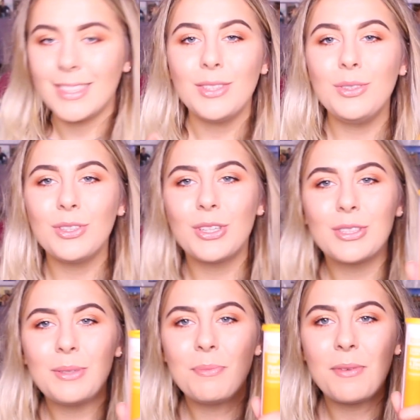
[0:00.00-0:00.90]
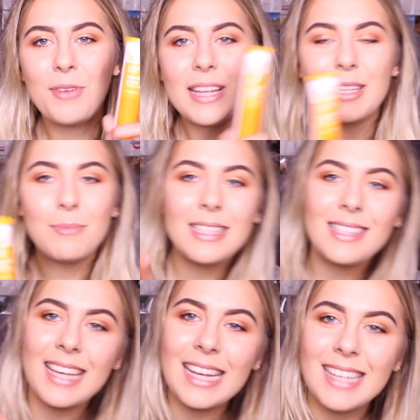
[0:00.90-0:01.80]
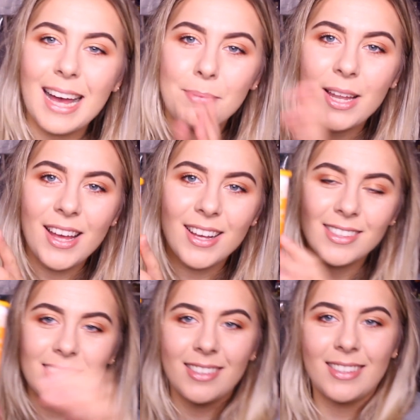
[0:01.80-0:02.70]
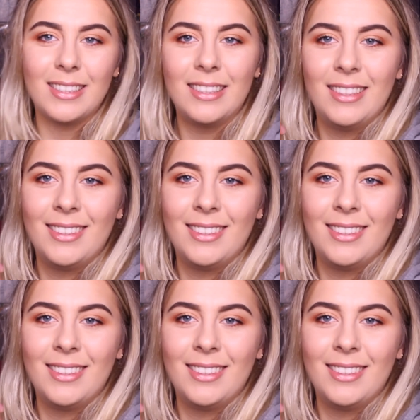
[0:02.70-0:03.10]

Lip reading: Also got some vitamin C tablets.